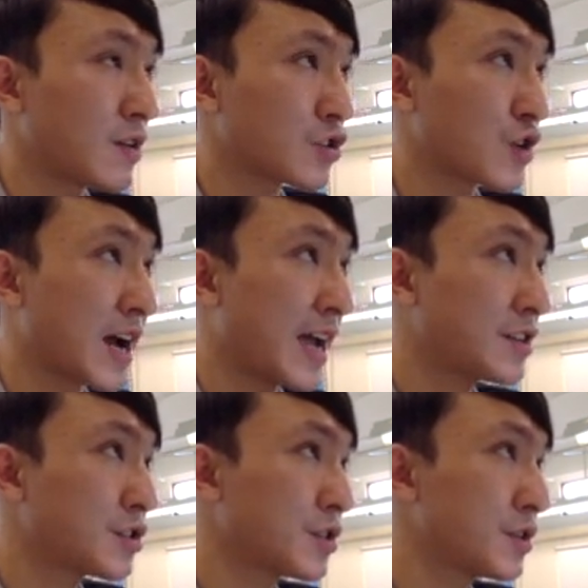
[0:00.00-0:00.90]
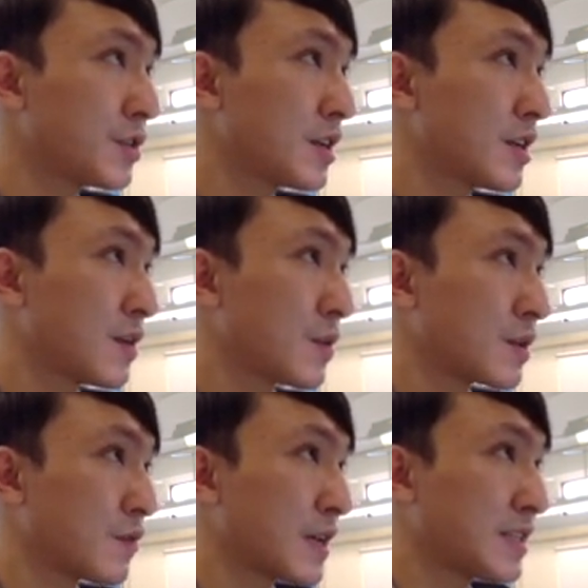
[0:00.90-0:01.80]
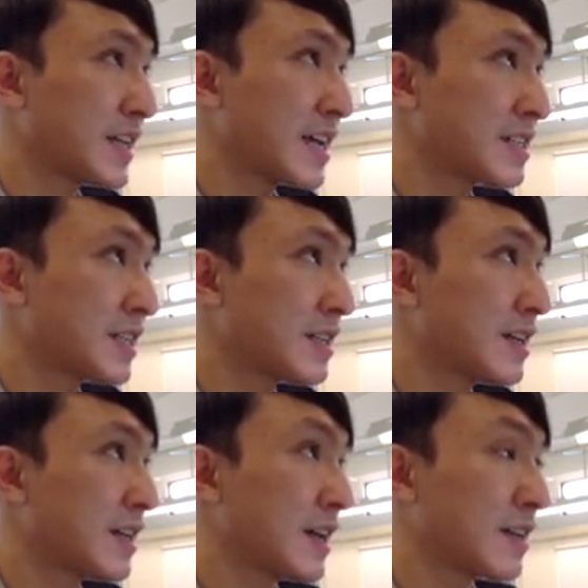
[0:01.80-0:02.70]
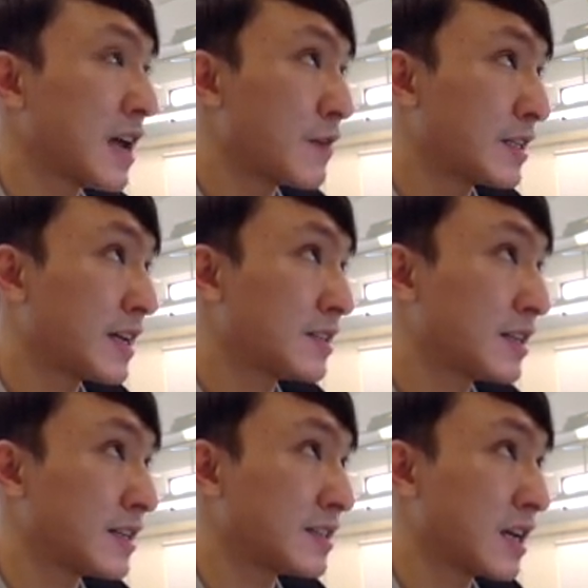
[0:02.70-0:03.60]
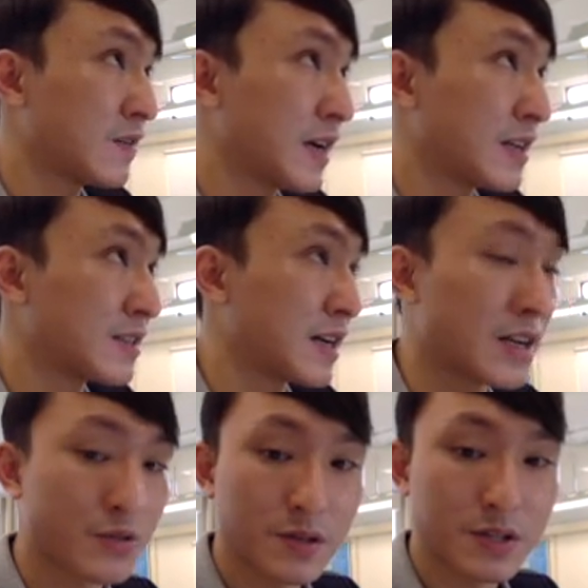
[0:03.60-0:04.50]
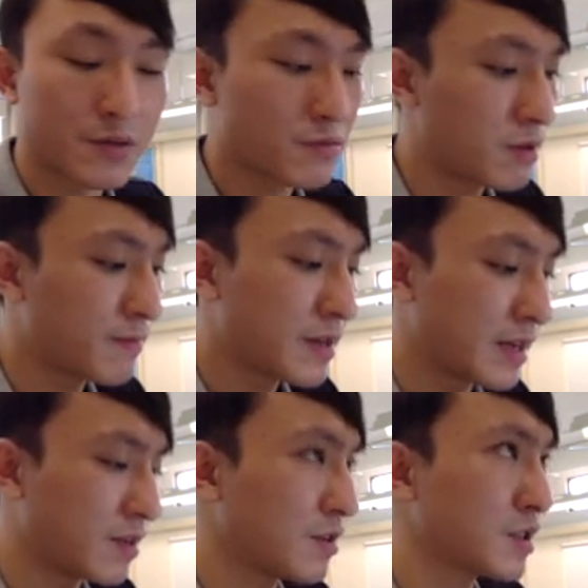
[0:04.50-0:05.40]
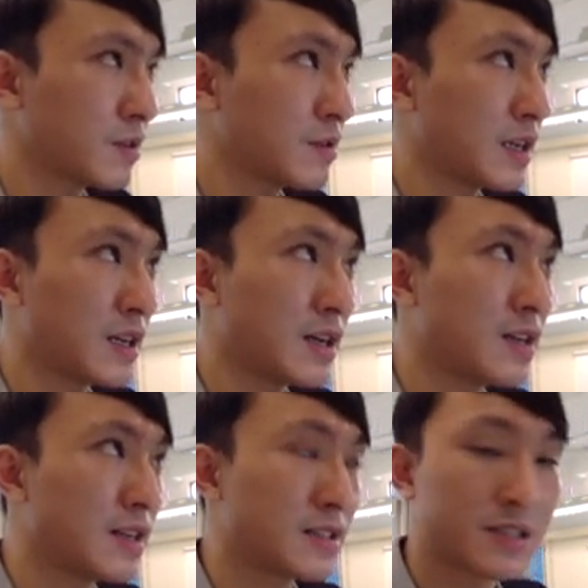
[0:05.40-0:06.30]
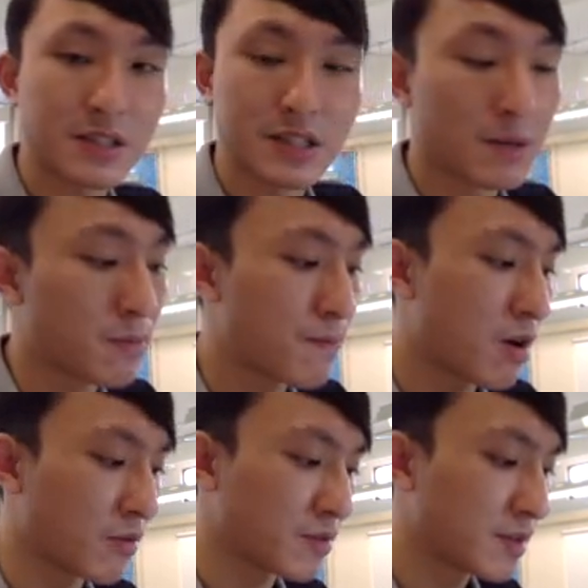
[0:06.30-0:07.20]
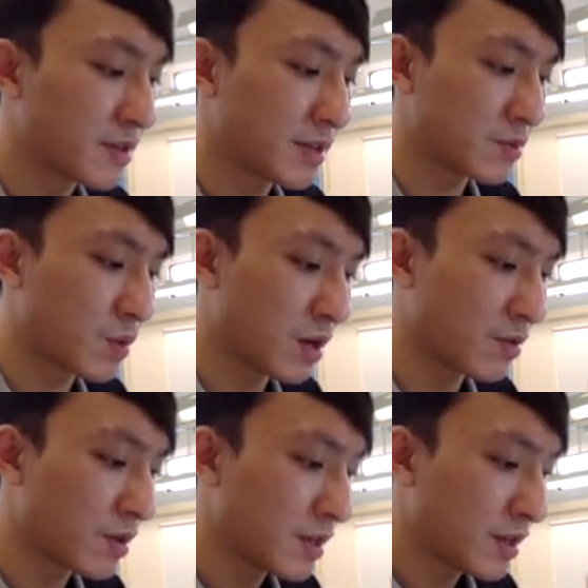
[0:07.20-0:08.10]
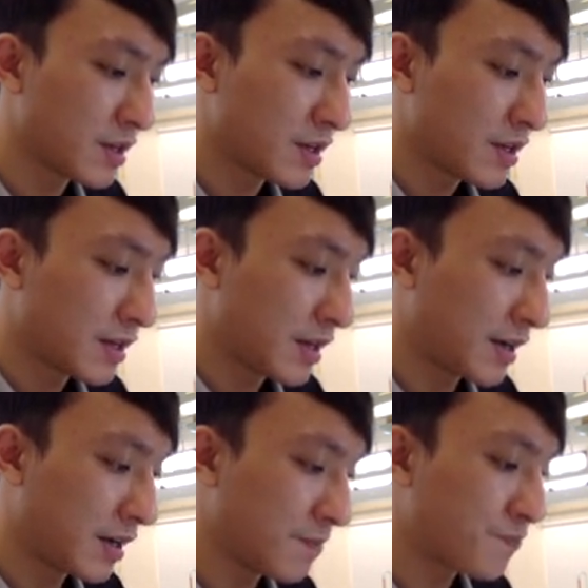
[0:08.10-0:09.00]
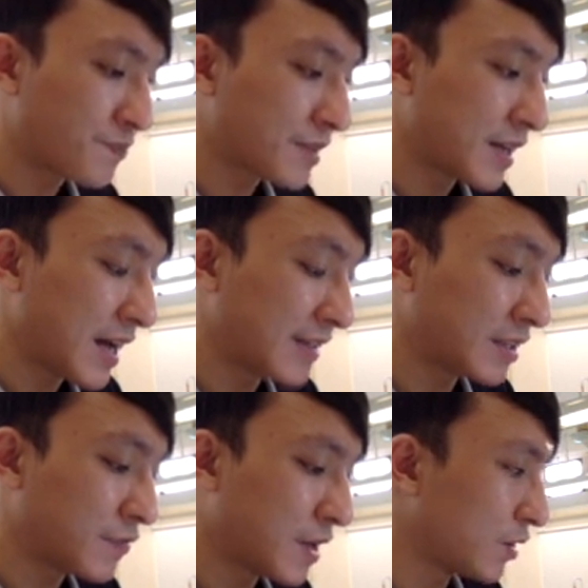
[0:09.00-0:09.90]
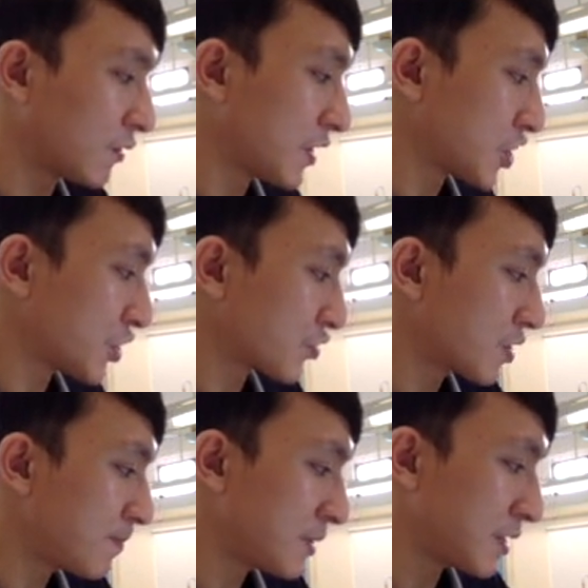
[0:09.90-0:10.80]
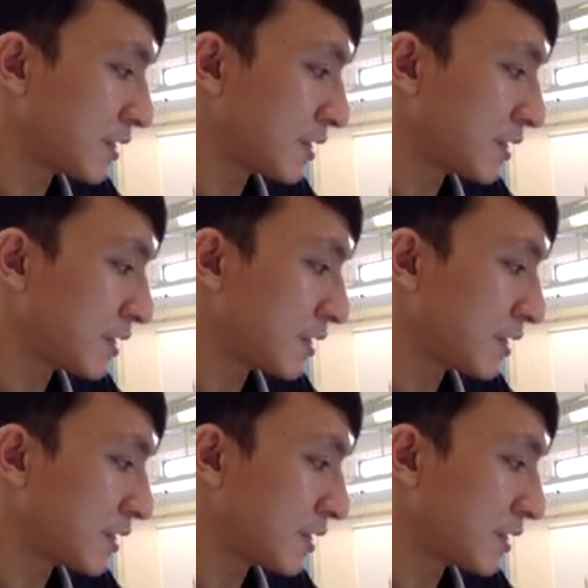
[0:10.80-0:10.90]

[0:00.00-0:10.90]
or triester with a fatty acid, and the fatty acid itself has a hydroxyl group and also a CC double bond as well. Identify all the functional group